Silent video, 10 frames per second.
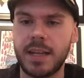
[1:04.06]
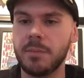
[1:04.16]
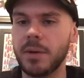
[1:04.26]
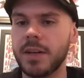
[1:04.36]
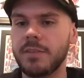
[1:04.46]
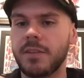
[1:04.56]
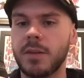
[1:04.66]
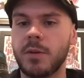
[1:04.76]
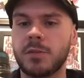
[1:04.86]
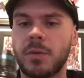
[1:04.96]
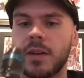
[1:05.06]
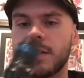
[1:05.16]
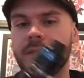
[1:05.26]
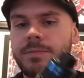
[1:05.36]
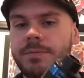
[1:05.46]
it, but for the most
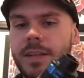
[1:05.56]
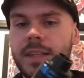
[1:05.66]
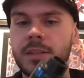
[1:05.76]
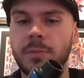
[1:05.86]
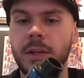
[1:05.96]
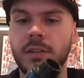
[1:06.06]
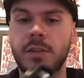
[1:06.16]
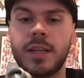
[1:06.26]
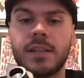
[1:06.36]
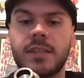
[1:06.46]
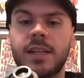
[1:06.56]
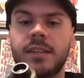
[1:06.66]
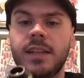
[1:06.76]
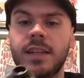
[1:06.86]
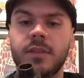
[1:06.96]
part, at this point in
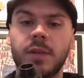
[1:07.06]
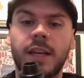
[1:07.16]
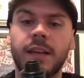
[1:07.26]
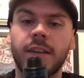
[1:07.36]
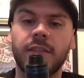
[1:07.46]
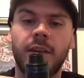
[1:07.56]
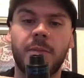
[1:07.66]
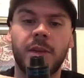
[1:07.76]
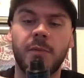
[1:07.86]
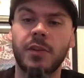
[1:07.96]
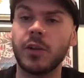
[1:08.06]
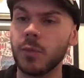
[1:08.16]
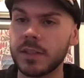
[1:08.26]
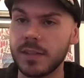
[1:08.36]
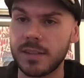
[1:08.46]
2018, in the vaping community,
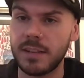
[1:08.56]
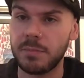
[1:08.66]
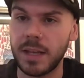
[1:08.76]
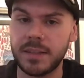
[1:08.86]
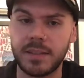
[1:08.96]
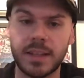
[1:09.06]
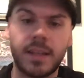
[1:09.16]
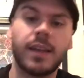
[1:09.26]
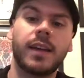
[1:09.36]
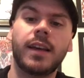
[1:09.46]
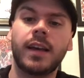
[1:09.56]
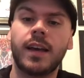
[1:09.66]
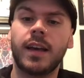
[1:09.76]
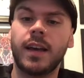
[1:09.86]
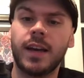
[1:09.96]
what doesn't have plastic?
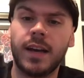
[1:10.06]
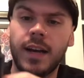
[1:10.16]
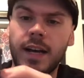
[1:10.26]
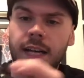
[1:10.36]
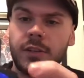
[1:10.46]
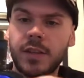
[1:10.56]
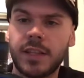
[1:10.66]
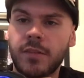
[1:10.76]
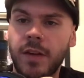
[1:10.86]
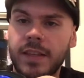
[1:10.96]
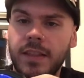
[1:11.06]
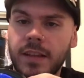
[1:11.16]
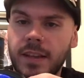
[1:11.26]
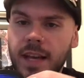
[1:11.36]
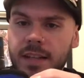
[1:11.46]
I do like the fact that the
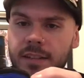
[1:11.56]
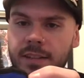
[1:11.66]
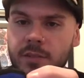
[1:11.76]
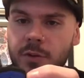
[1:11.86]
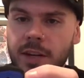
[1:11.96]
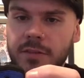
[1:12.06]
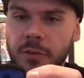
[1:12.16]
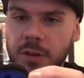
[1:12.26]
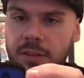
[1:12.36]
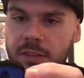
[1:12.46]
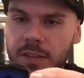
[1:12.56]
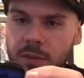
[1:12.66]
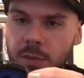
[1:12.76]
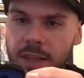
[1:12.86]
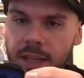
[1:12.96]
glass is reinforced
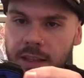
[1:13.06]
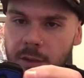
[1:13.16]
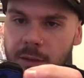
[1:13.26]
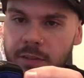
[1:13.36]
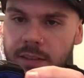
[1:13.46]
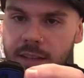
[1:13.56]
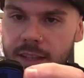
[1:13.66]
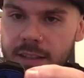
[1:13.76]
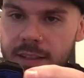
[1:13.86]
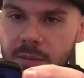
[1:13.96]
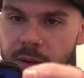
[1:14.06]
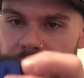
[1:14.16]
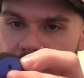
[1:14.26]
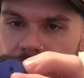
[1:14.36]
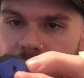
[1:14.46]
with that little bit of a skeleton
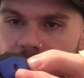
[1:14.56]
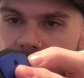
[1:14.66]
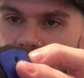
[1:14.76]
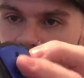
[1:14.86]
behind it,